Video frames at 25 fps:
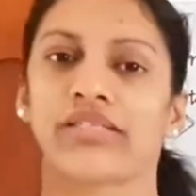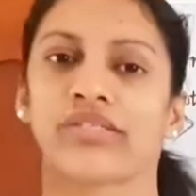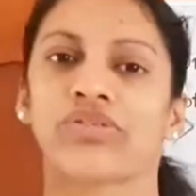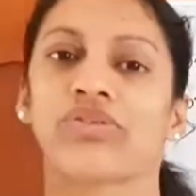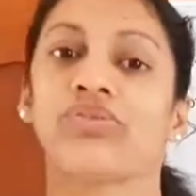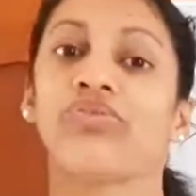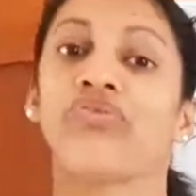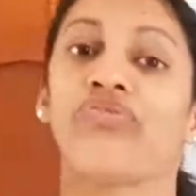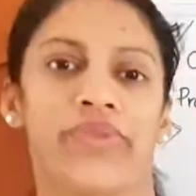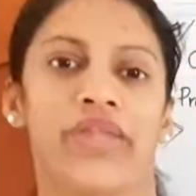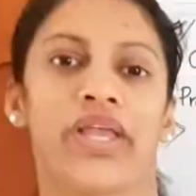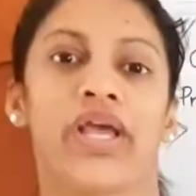
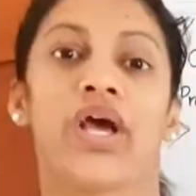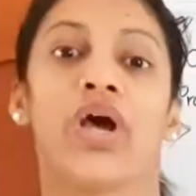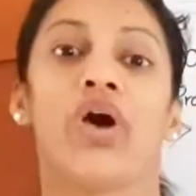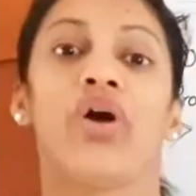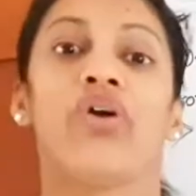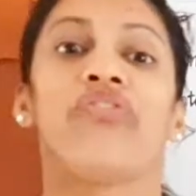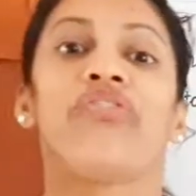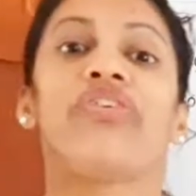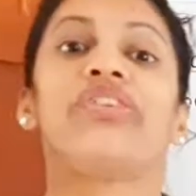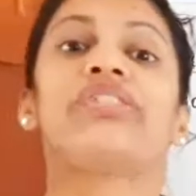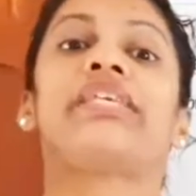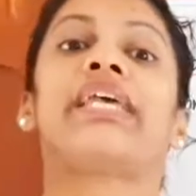So,
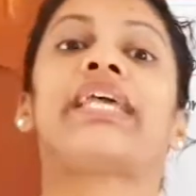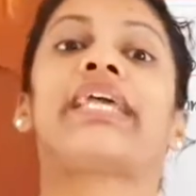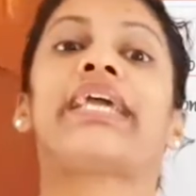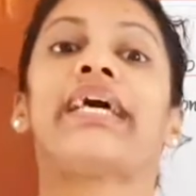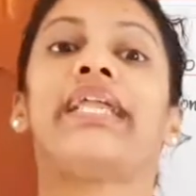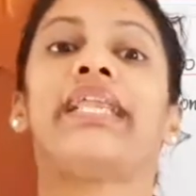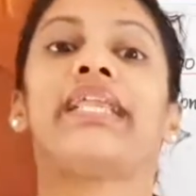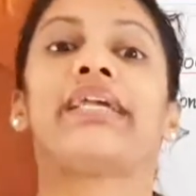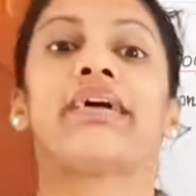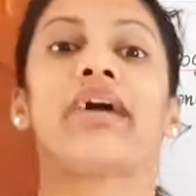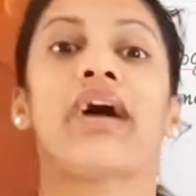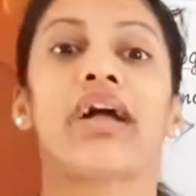
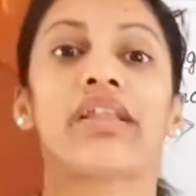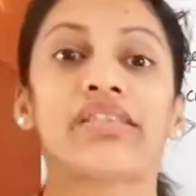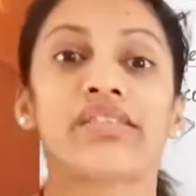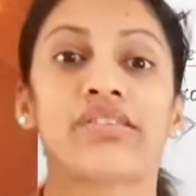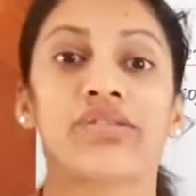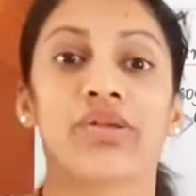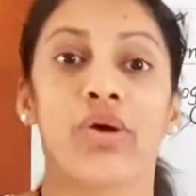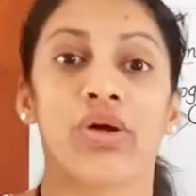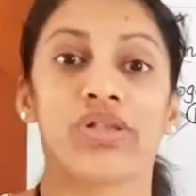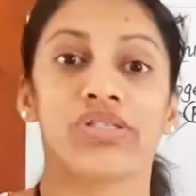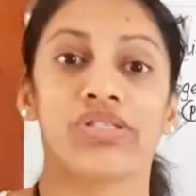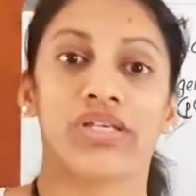physical
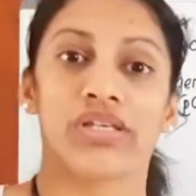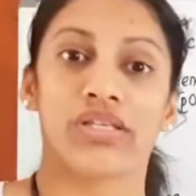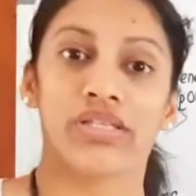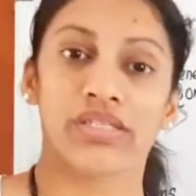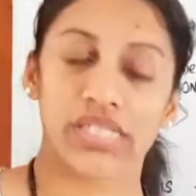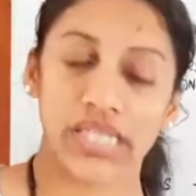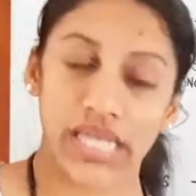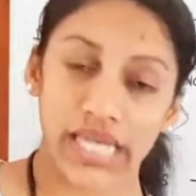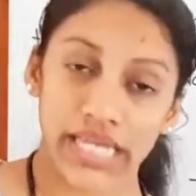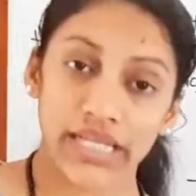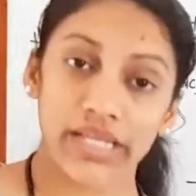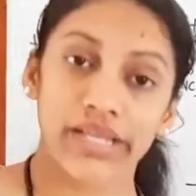
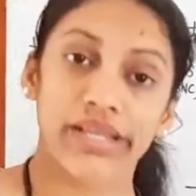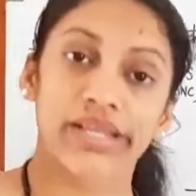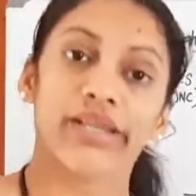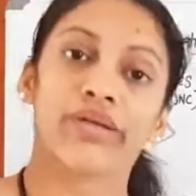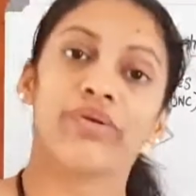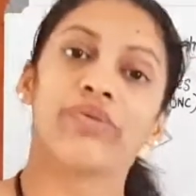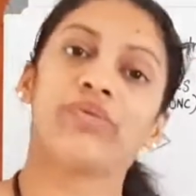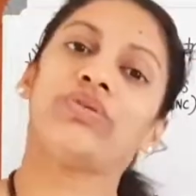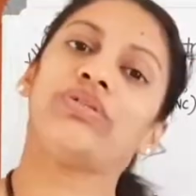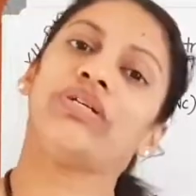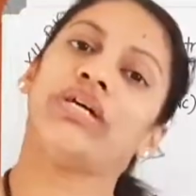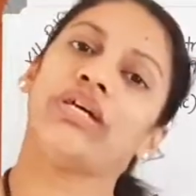carcinogens
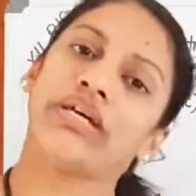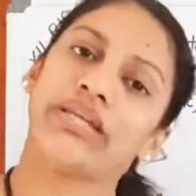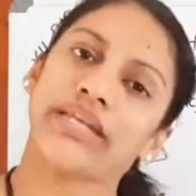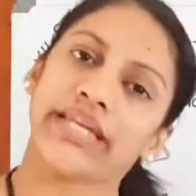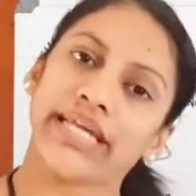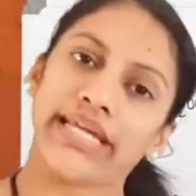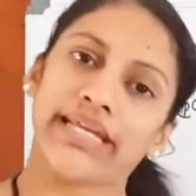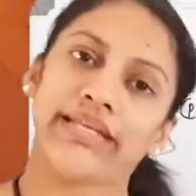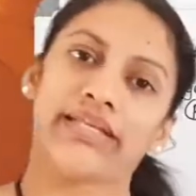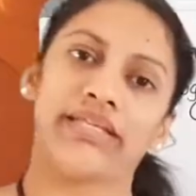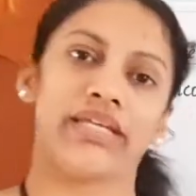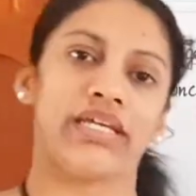include
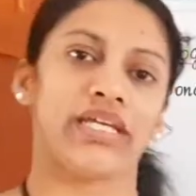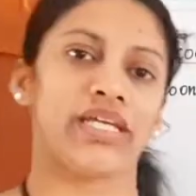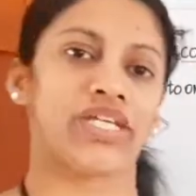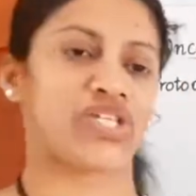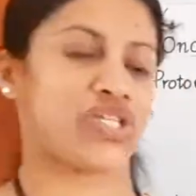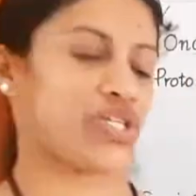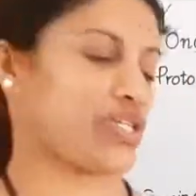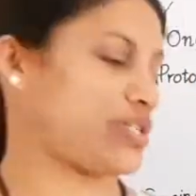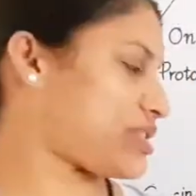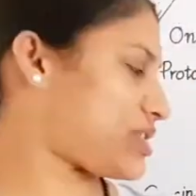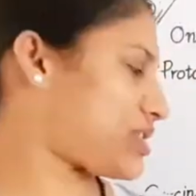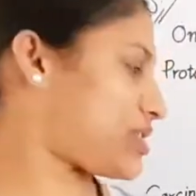
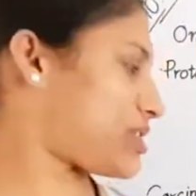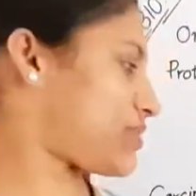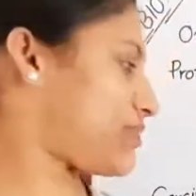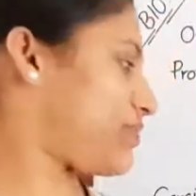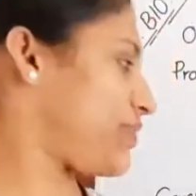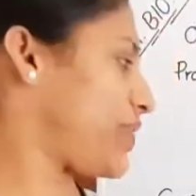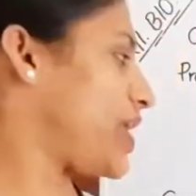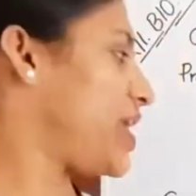radiations.